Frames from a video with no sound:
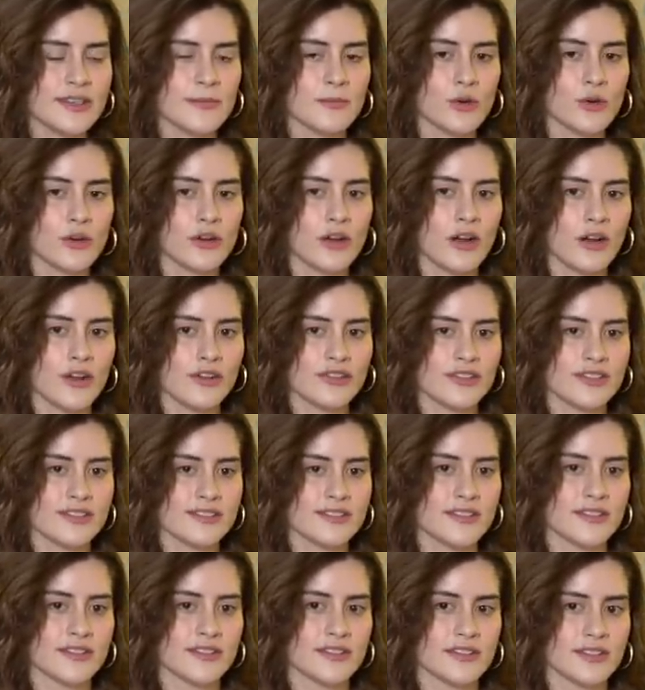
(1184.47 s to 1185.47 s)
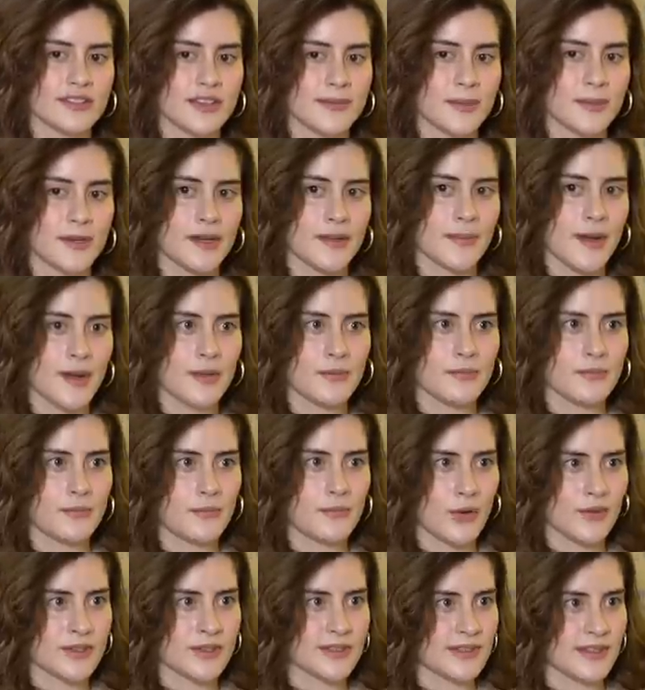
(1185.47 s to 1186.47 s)
I'm more conscious and deliberate about
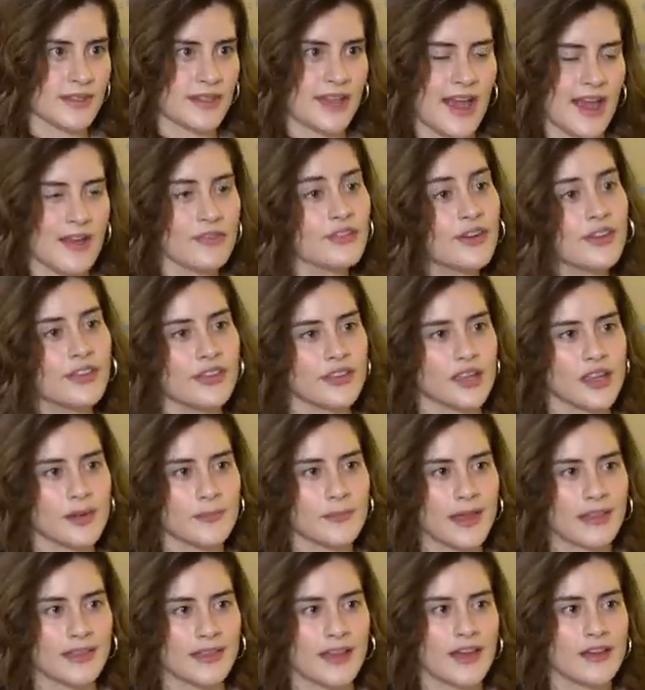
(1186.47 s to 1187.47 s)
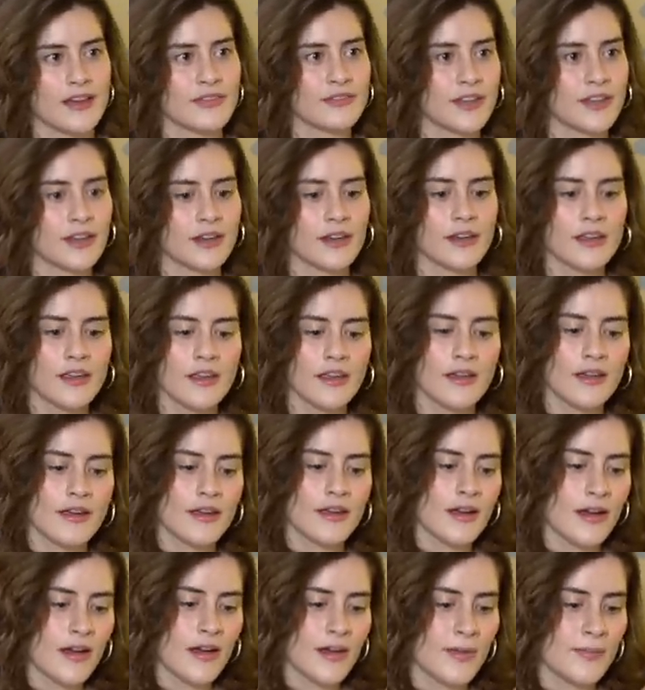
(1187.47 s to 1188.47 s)
mostly everything in my life, and
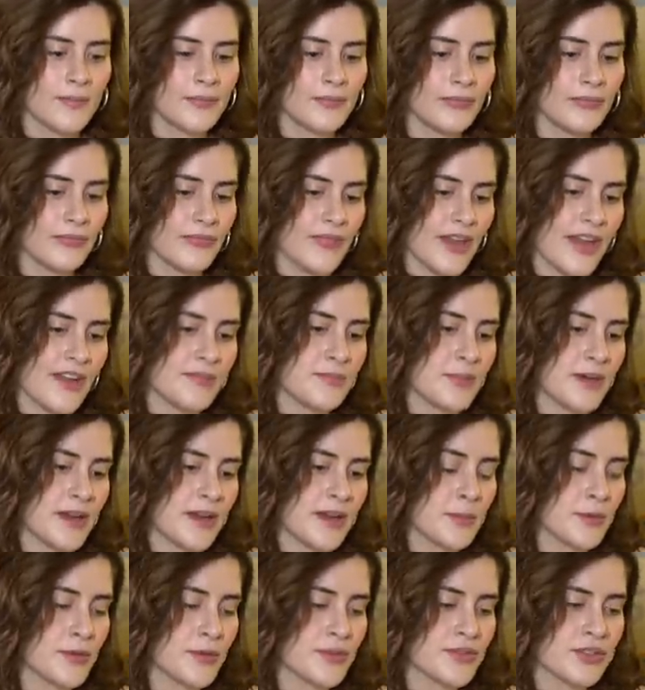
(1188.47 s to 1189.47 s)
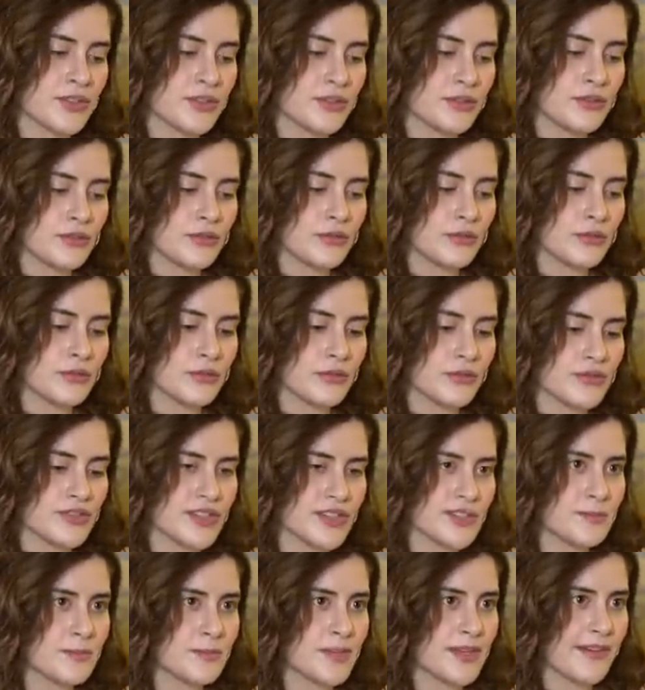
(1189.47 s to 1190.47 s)
um, I've been able to
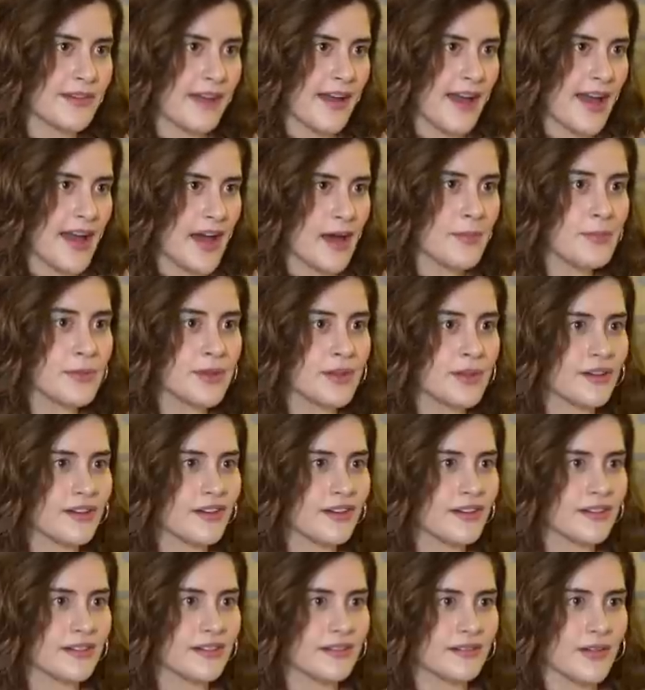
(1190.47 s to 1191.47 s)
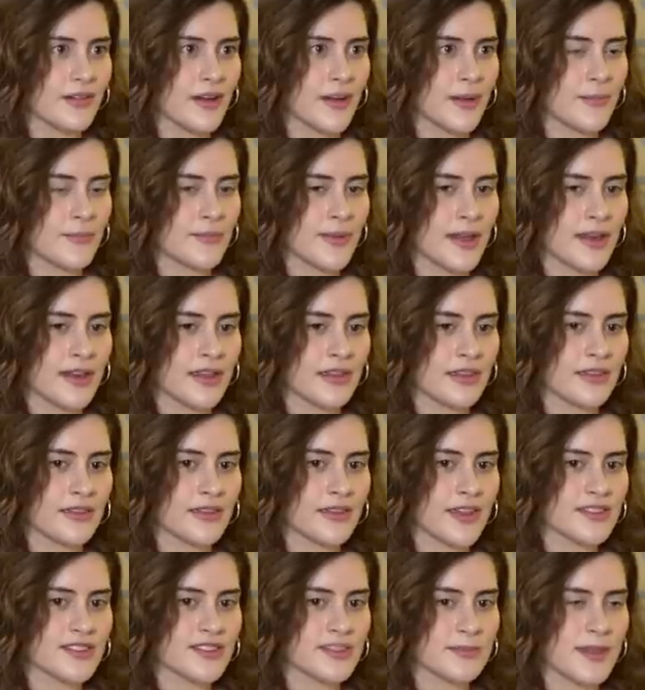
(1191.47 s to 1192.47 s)
just be happier, um, and I
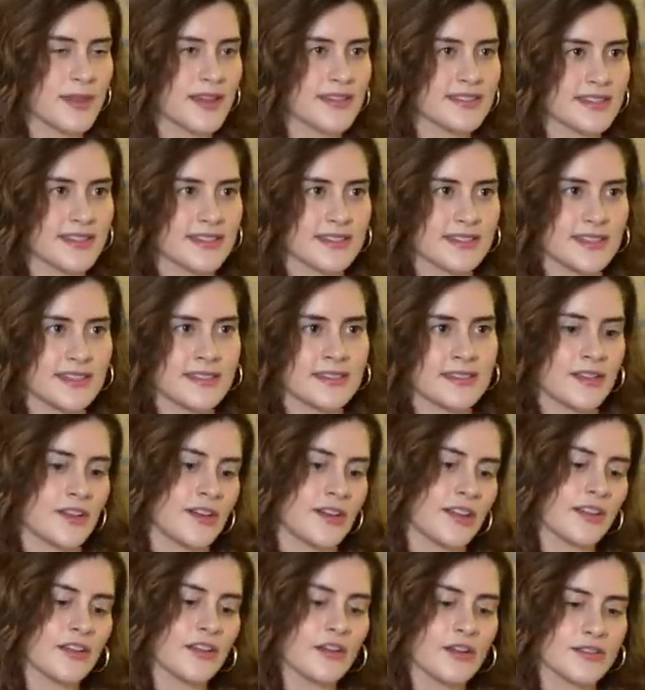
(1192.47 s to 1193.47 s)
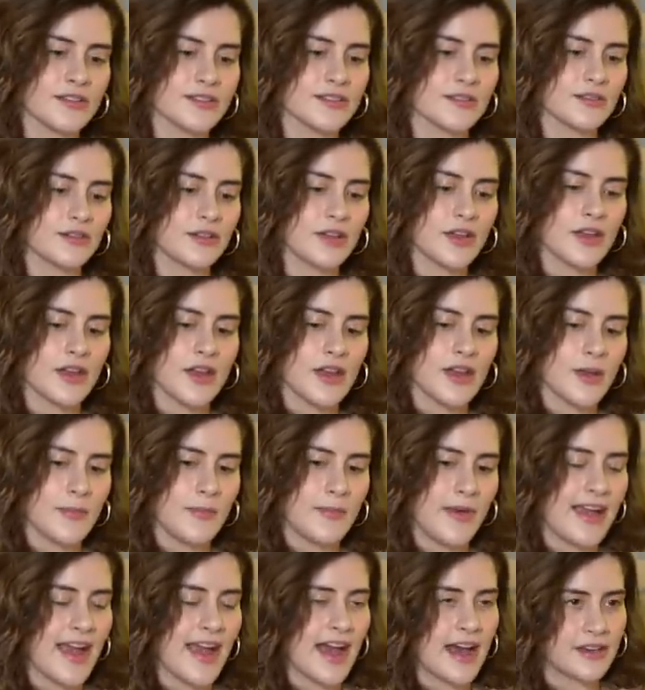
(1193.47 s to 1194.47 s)
think that just makes things easier. And I think also
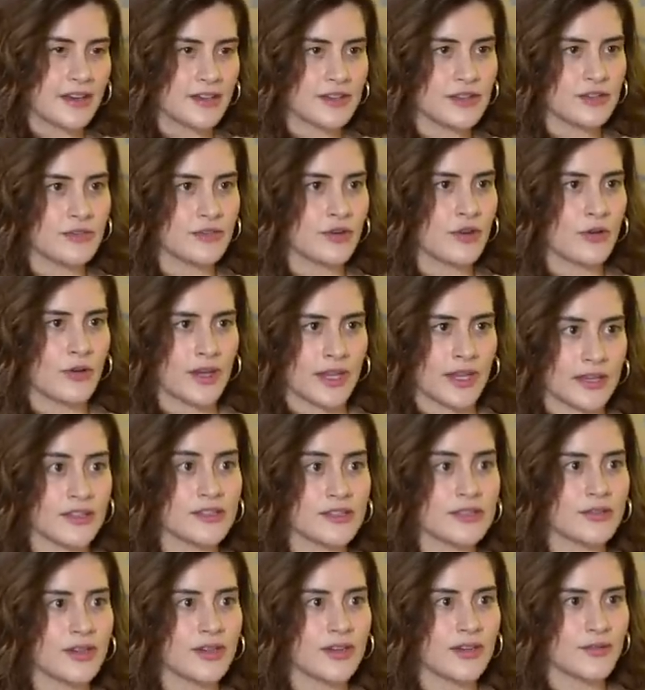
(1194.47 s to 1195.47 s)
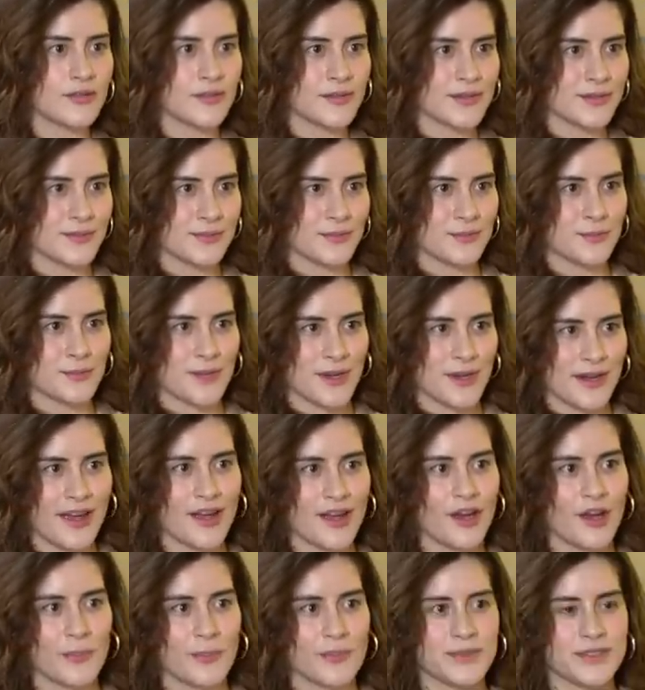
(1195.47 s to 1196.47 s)
my attitude going into it was what
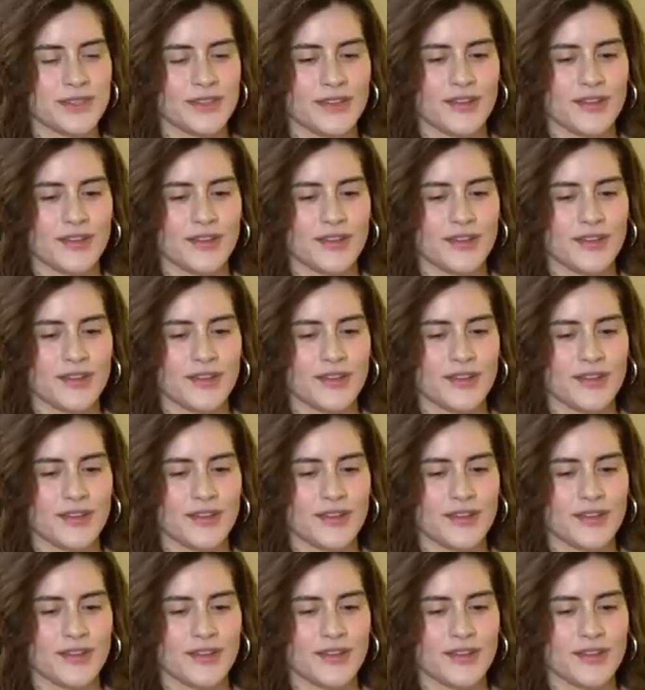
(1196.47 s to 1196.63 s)
helped.